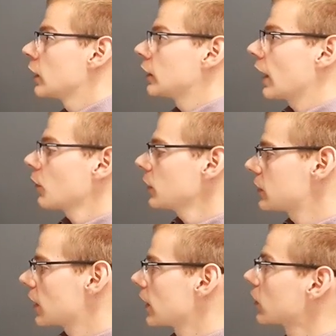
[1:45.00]
Now we
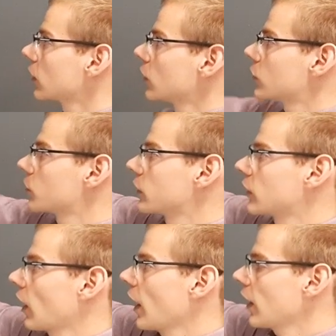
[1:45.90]
take, so we
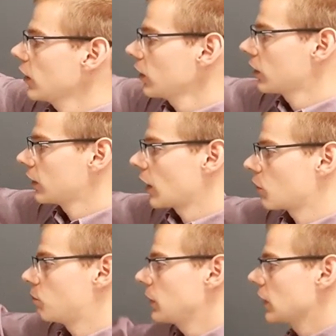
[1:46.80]
did A, now
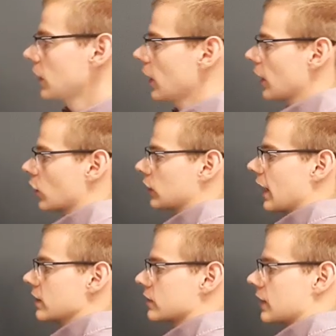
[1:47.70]
B, and our
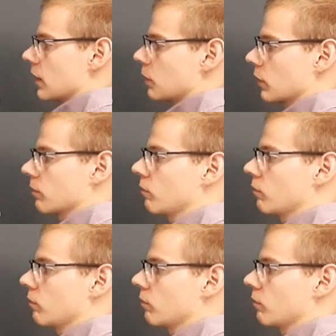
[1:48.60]
last step